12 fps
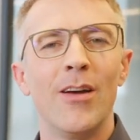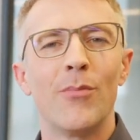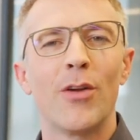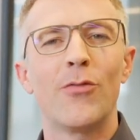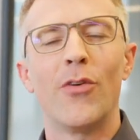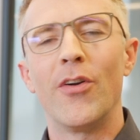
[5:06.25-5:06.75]

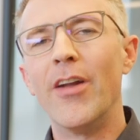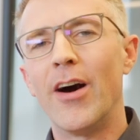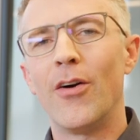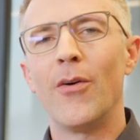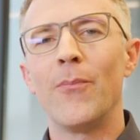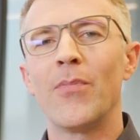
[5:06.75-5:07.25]
but for
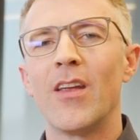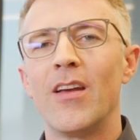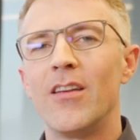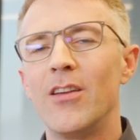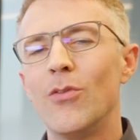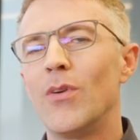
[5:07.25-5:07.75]
now
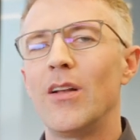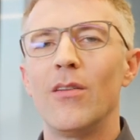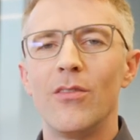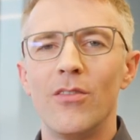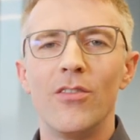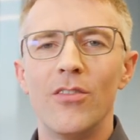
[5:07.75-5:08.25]
you will
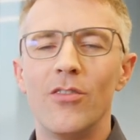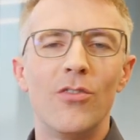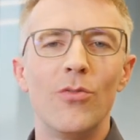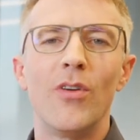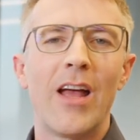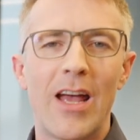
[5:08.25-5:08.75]

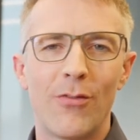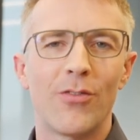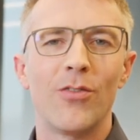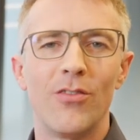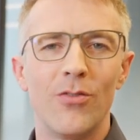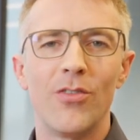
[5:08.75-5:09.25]
do have
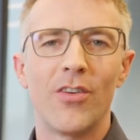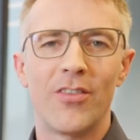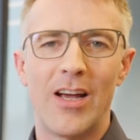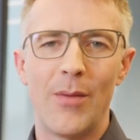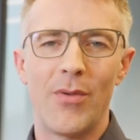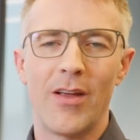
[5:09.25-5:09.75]
to do your
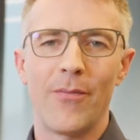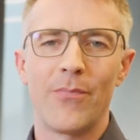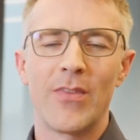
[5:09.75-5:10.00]
typing.